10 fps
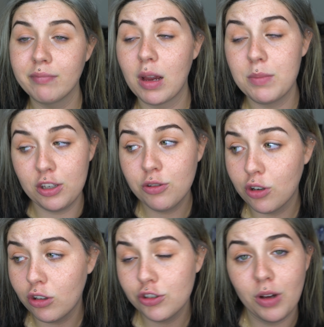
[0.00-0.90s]
I mean, you can
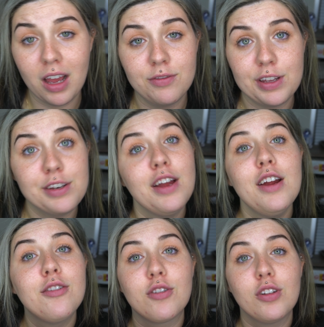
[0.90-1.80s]
also have it
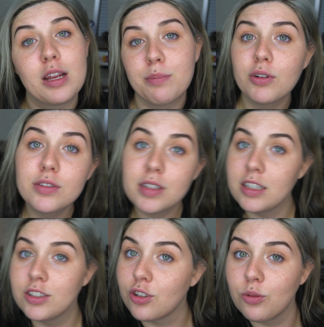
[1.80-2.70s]
for like
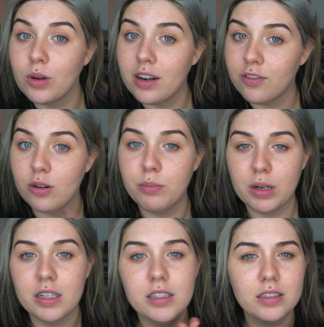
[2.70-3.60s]
birthdays or whatever,
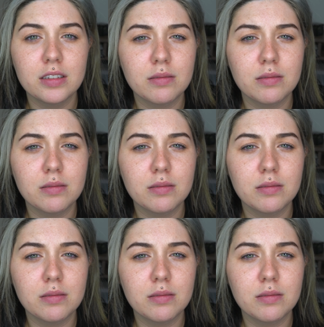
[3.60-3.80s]
but